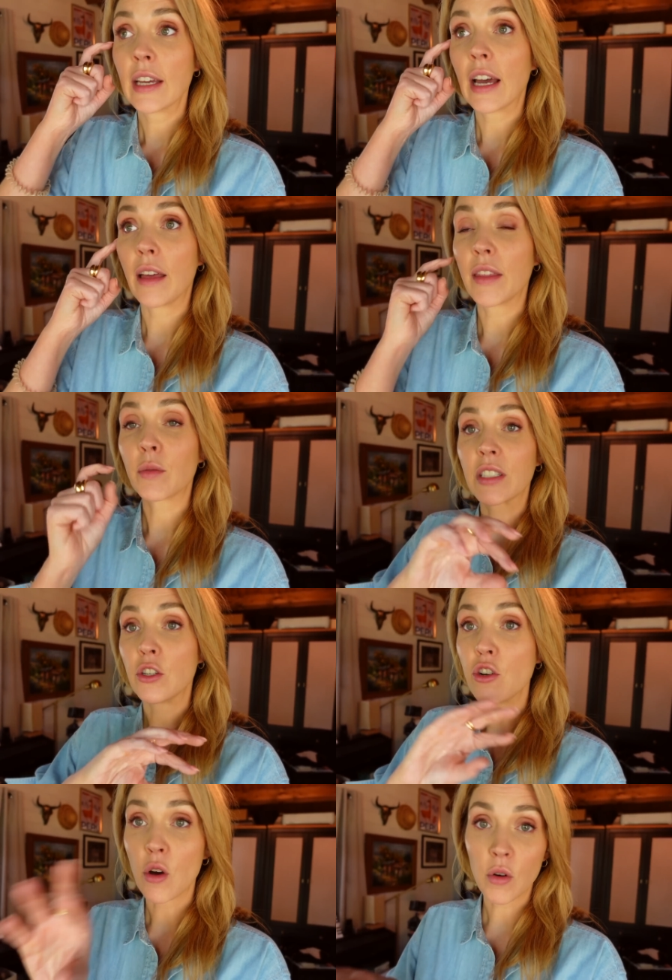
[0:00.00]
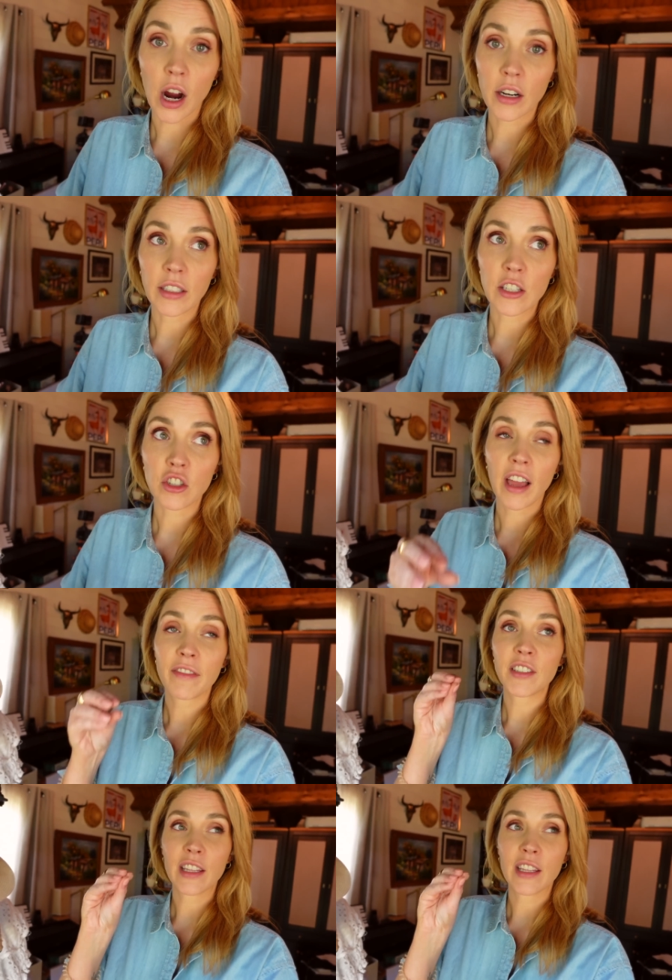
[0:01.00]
Uh, there was no cartilage left,